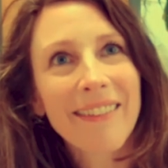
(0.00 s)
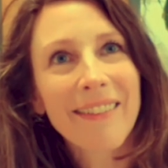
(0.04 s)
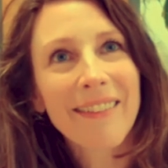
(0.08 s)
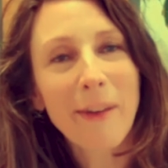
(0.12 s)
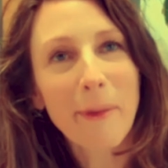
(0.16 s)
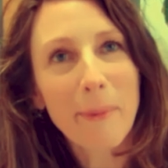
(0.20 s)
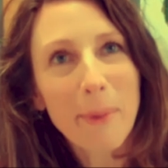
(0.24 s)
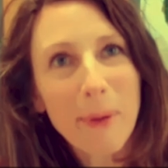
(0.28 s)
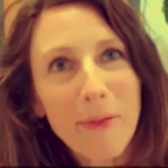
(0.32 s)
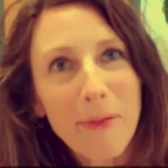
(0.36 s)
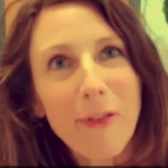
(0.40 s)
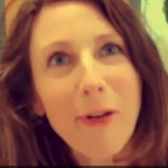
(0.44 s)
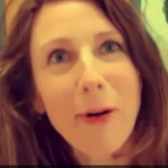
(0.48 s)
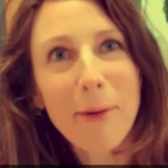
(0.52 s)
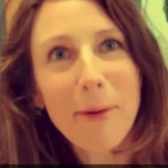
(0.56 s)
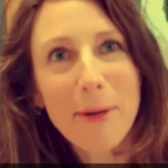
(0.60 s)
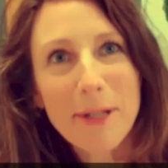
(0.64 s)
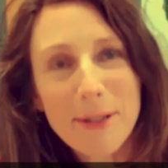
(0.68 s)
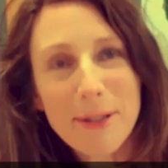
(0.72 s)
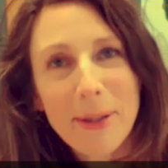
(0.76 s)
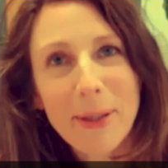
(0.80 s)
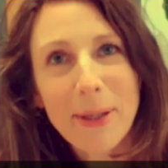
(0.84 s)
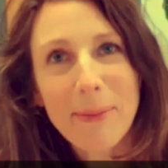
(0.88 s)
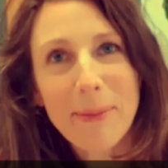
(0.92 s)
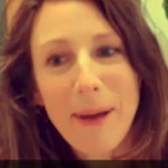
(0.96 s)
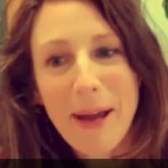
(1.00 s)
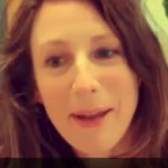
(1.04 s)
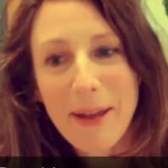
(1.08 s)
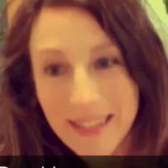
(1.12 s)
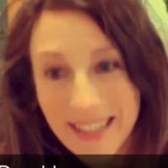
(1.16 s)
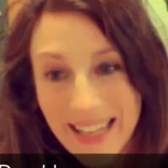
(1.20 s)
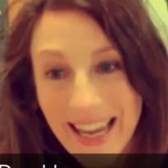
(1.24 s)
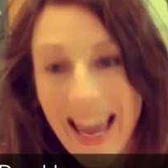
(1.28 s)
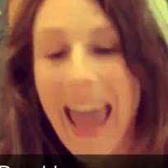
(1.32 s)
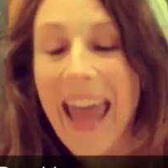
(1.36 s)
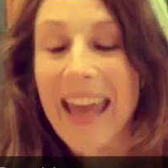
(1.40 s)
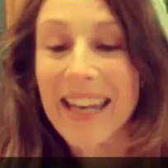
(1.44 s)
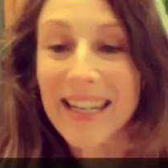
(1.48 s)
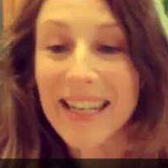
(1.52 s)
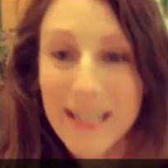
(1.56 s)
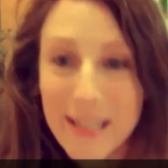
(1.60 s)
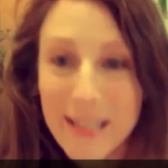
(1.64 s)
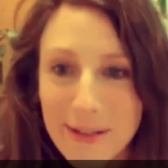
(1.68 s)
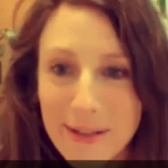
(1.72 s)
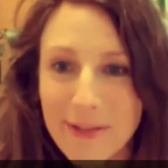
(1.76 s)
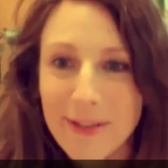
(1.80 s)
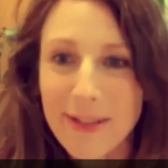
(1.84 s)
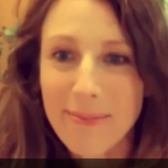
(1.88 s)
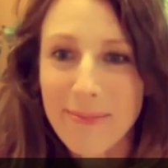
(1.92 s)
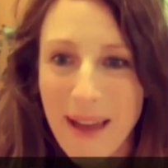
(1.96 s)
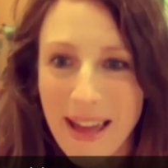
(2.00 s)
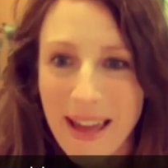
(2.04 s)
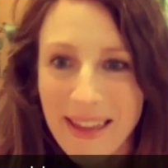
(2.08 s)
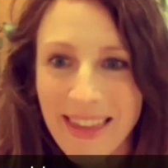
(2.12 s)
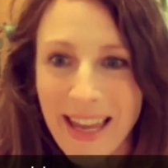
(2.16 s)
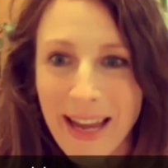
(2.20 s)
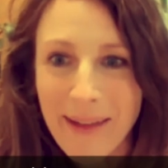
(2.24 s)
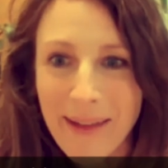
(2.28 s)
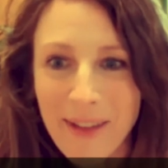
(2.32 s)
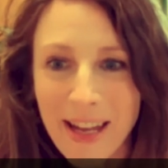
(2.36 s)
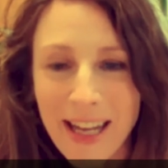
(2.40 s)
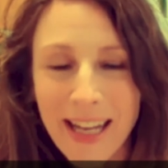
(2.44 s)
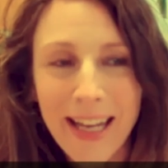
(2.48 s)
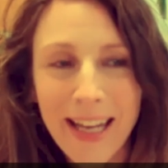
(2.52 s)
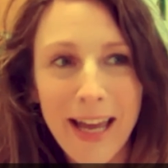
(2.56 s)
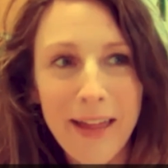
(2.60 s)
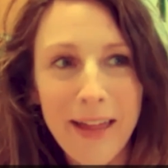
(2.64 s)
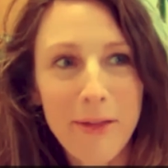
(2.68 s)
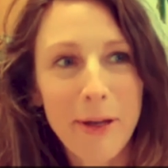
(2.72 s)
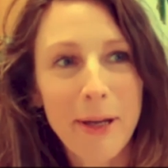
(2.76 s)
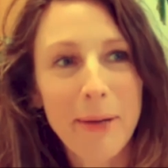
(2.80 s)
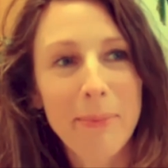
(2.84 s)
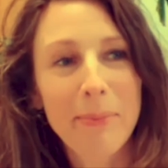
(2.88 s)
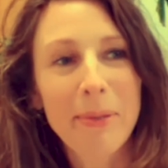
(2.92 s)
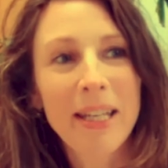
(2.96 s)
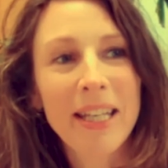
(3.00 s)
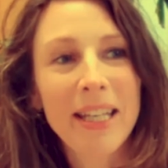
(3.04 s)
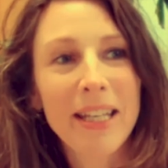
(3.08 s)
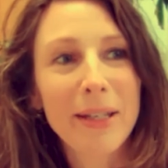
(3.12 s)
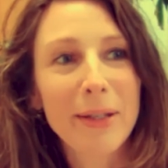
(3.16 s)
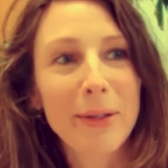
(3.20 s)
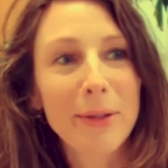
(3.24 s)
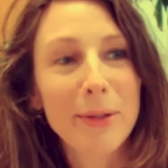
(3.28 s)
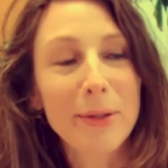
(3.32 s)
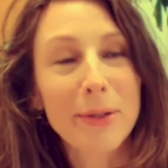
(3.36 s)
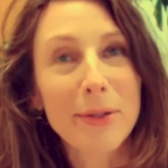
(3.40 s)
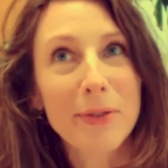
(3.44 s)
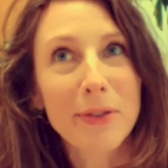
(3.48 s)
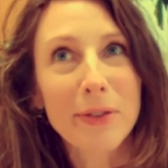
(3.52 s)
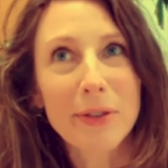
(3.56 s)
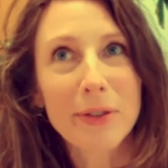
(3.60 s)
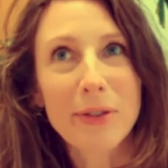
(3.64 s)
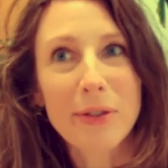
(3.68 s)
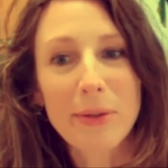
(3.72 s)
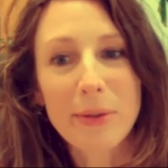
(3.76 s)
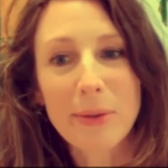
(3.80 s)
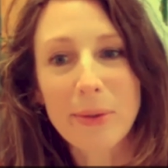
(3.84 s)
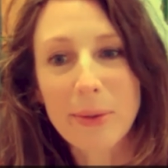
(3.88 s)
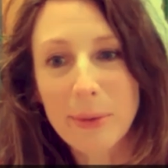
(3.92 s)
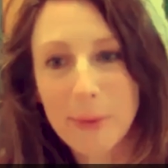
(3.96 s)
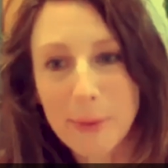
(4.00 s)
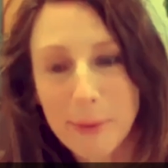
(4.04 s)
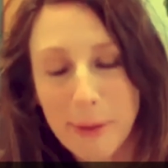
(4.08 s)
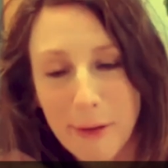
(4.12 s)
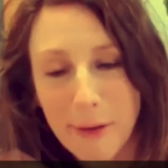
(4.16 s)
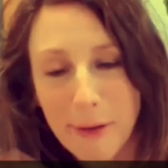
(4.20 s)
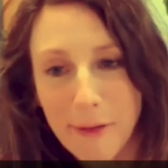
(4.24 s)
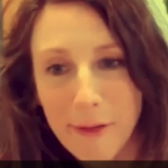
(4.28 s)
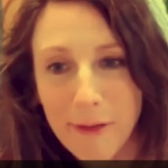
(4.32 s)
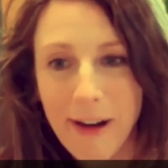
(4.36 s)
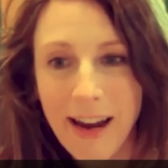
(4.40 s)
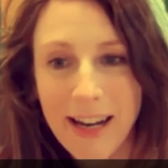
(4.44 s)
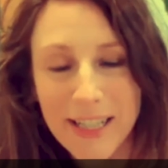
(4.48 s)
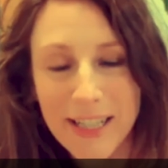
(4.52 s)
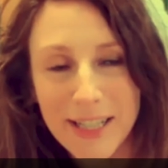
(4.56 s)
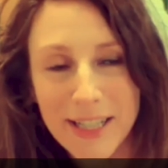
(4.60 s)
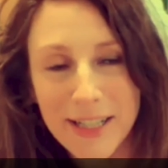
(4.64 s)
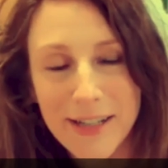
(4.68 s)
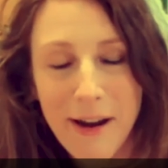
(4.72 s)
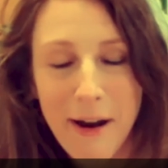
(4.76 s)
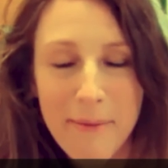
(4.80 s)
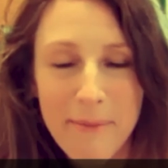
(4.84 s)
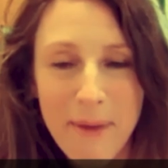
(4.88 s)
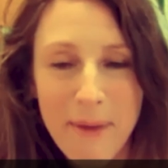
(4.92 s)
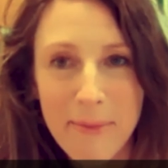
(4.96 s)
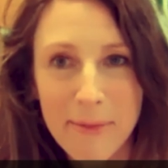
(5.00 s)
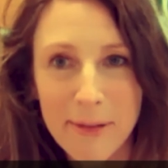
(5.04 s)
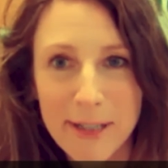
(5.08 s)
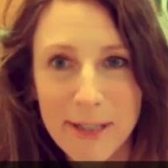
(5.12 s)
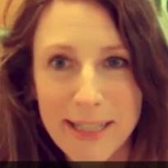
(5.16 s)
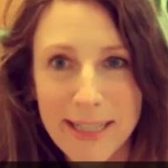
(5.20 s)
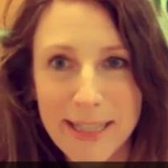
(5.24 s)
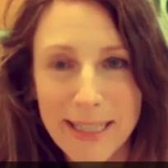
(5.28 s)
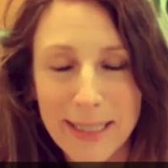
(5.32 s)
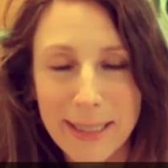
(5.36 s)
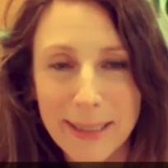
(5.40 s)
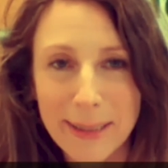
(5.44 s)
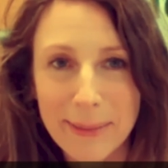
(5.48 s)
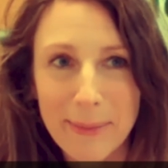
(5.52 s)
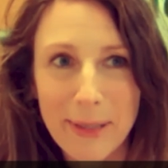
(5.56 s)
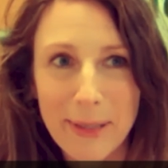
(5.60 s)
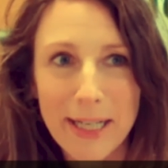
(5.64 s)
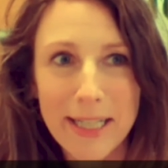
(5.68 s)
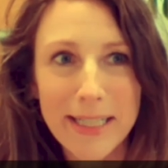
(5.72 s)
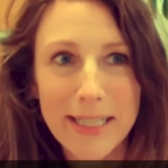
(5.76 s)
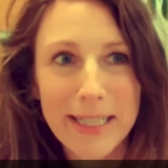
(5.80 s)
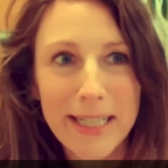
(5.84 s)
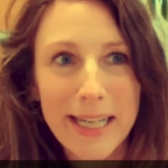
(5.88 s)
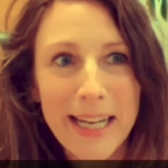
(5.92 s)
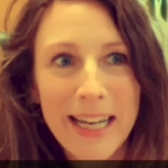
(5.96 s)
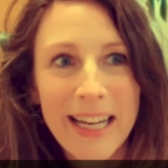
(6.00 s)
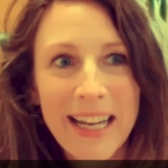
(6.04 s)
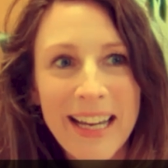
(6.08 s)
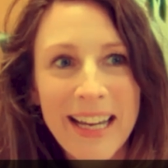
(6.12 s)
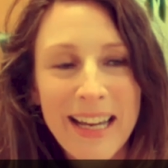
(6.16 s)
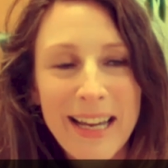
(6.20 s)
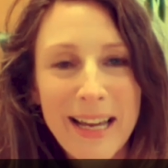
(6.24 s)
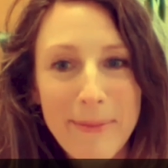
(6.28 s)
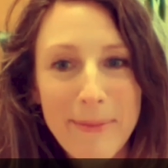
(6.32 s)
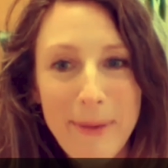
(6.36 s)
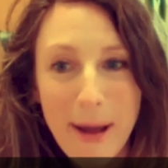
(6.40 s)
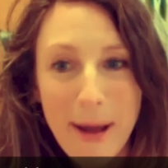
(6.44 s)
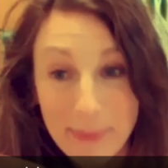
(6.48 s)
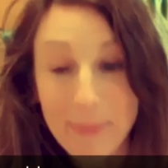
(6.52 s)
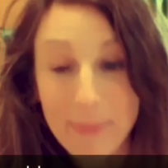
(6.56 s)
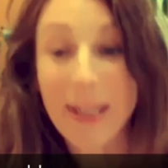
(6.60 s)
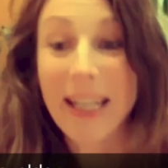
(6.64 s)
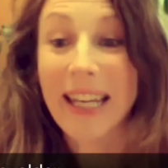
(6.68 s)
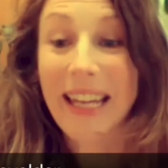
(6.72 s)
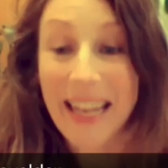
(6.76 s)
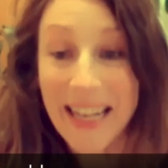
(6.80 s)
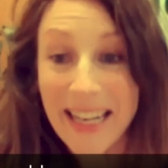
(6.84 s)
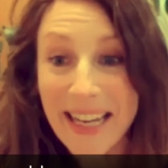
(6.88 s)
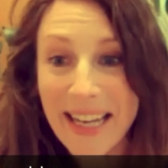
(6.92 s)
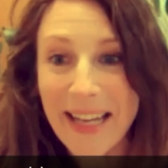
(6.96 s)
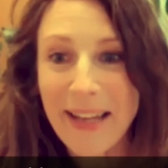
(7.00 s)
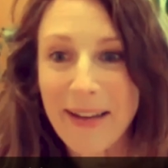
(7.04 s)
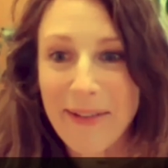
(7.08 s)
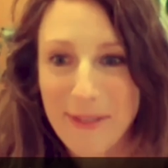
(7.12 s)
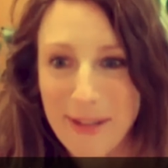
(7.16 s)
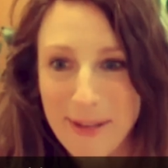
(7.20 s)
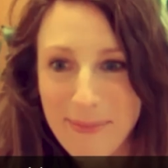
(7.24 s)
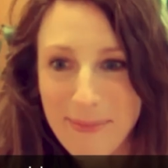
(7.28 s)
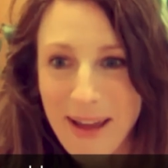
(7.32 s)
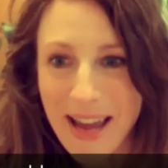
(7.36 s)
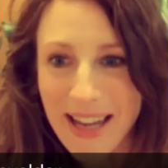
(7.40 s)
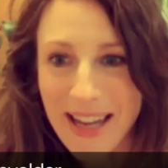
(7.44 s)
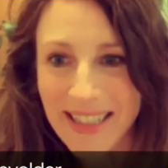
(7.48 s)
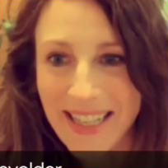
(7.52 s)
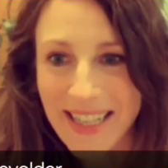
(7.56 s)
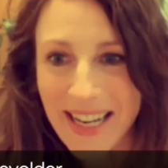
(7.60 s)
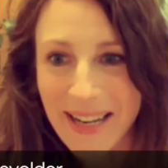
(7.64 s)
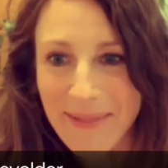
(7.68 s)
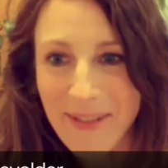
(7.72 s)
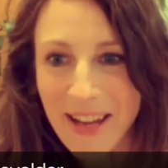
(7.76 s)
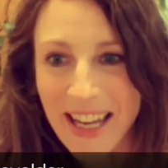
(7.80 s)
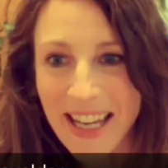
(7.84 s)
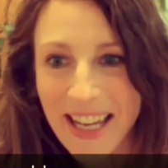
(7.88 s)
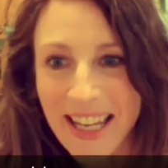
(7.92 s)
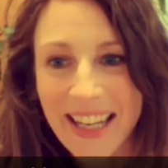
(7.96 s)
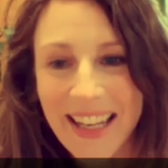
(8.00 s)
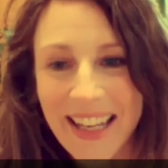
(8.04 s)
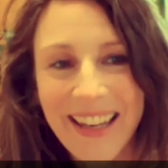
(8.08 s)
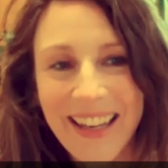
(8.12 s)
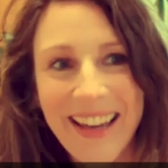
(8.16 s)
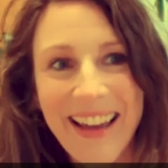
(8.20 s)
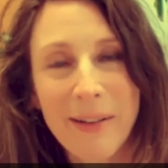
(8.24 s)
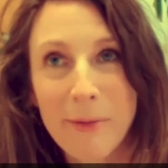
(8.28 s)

So before we talk about the end of the pandemic, I thought it'd be useful to refresh our memories a little bit about the beginning of the pandemic.